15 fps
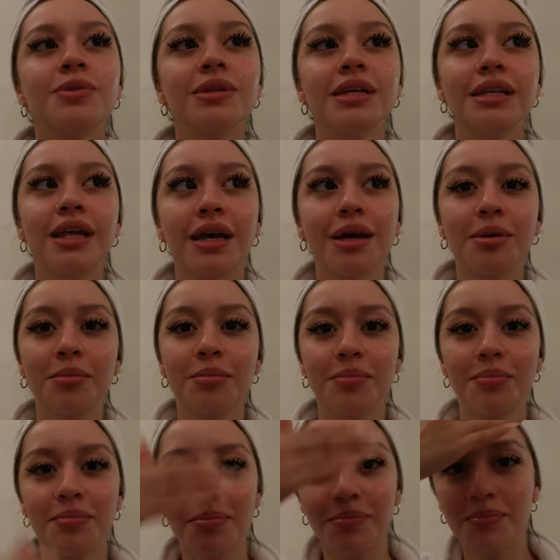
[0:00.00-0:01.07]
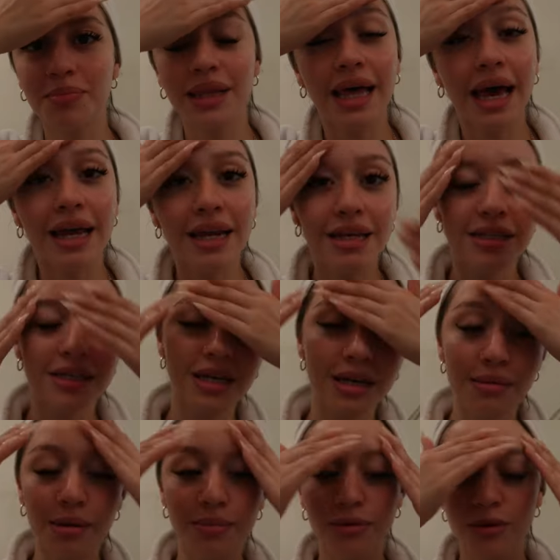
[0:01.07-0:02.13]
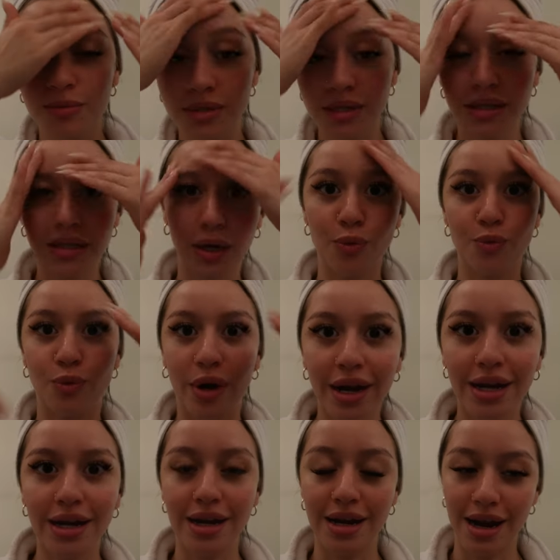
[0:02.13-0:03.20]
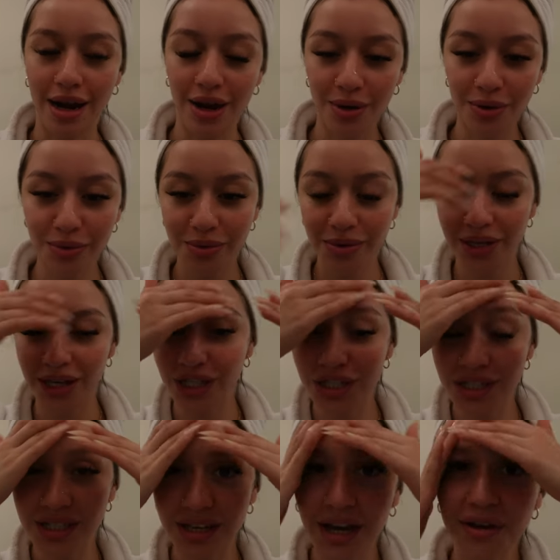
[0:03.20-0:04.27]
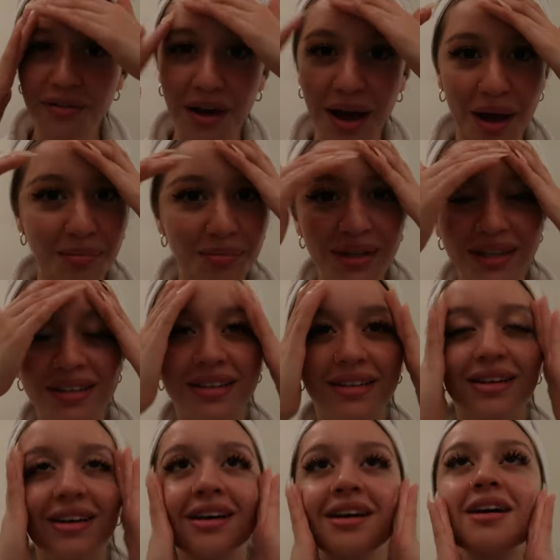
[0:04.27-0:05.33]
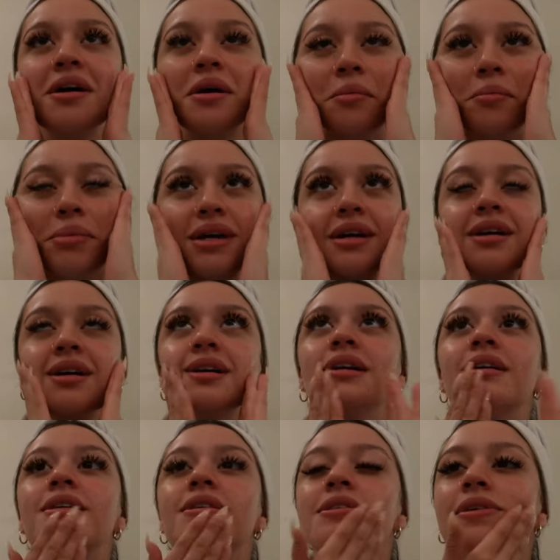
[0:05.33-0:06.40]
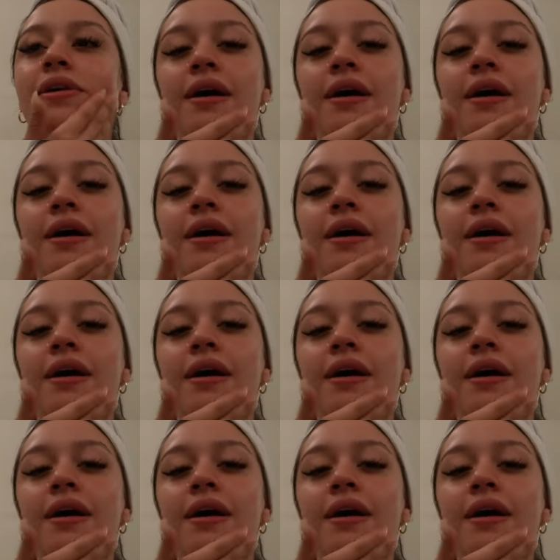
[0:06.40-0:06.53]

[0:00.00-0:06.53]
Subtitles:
really like planning to get my boobs done like right now. It just kind of happened because